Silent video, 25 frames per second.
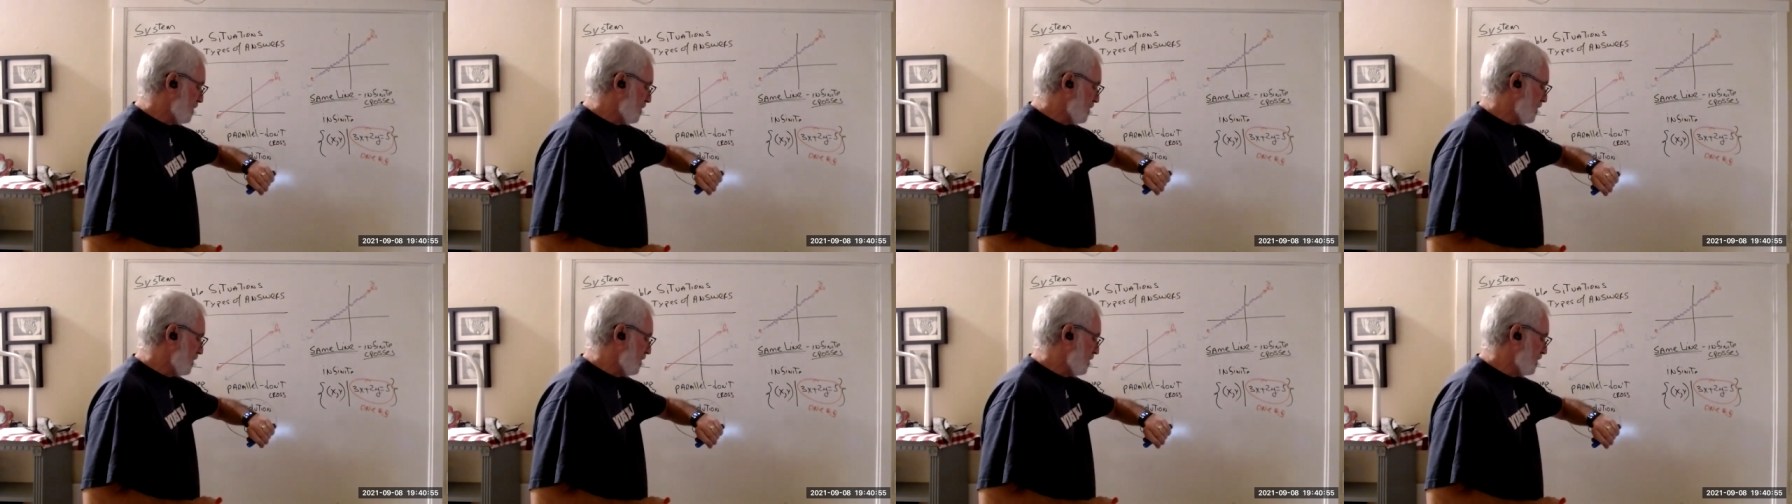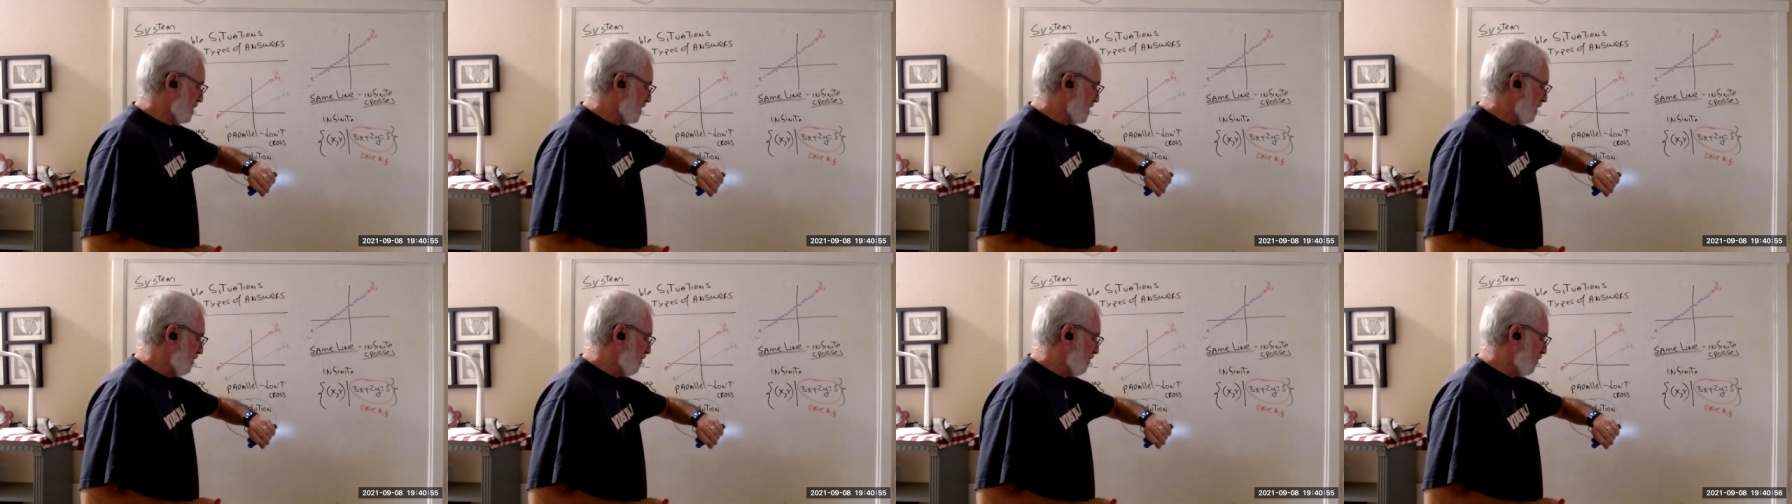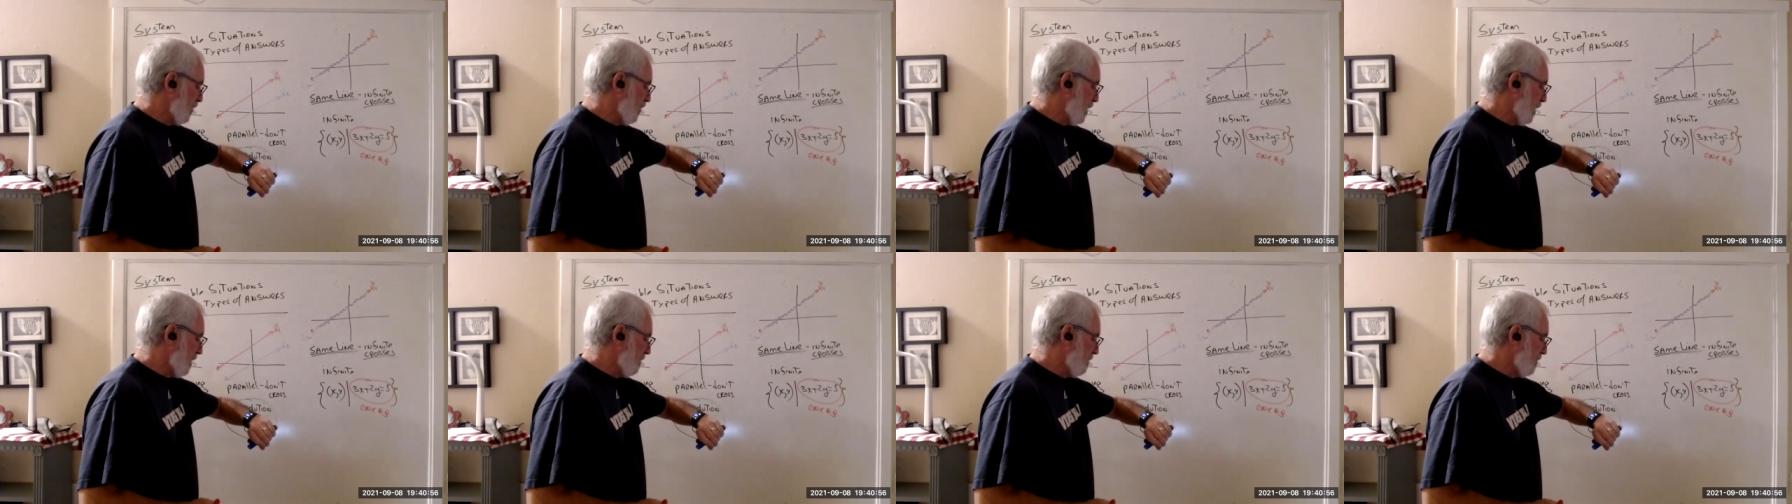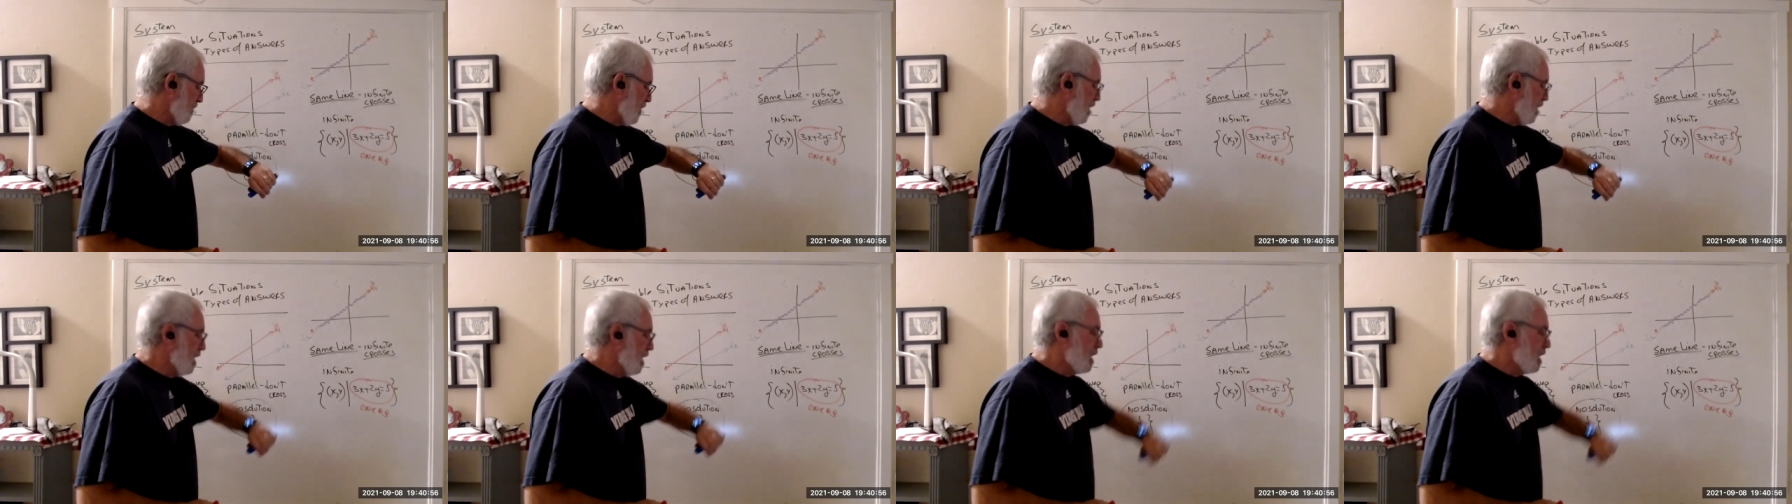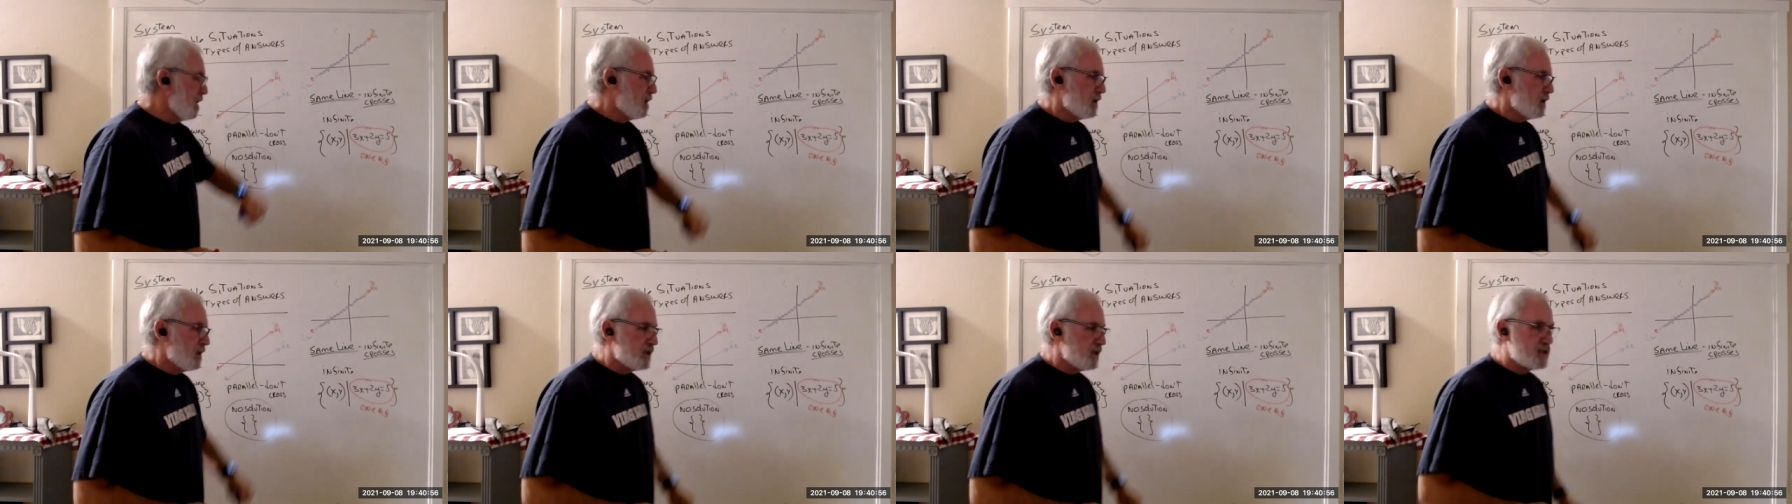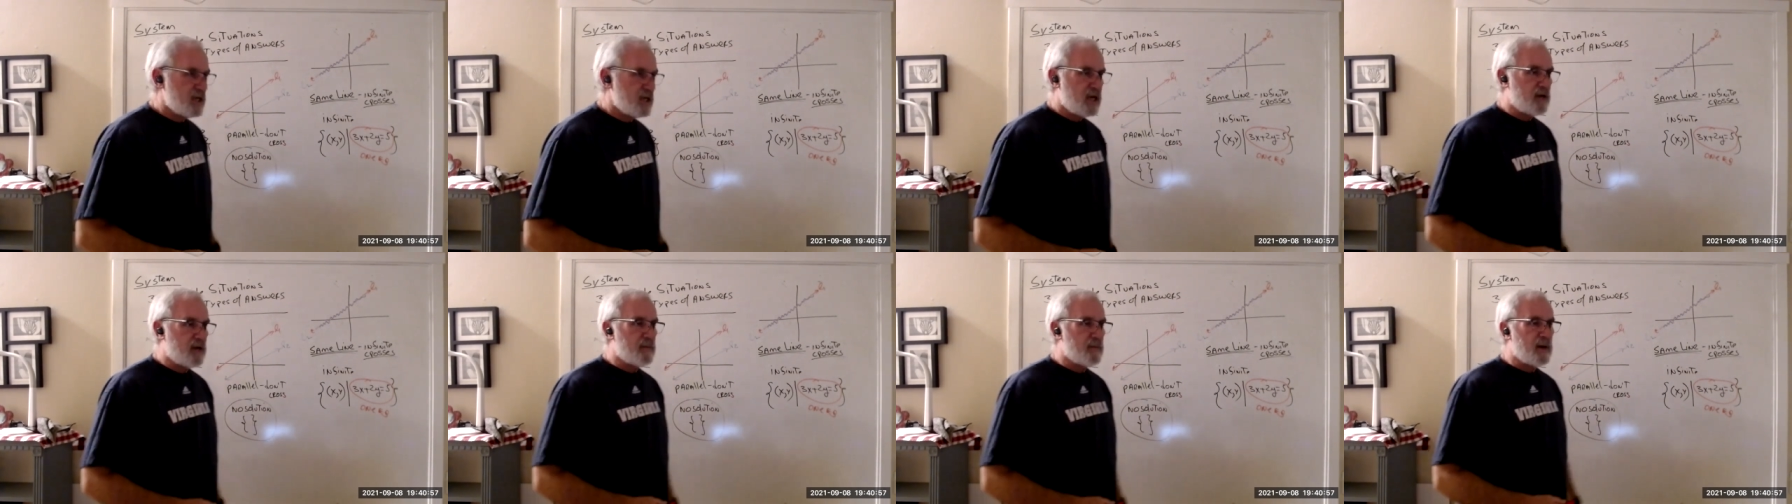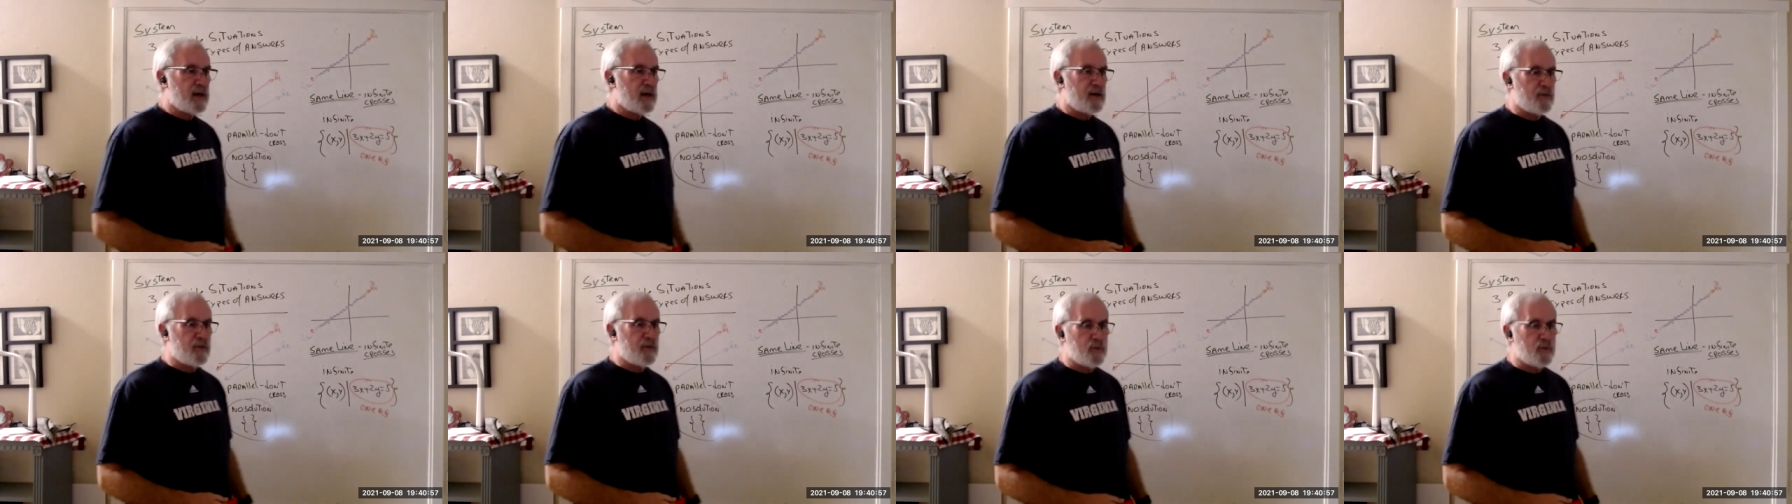is it? 7.40. Let's take about a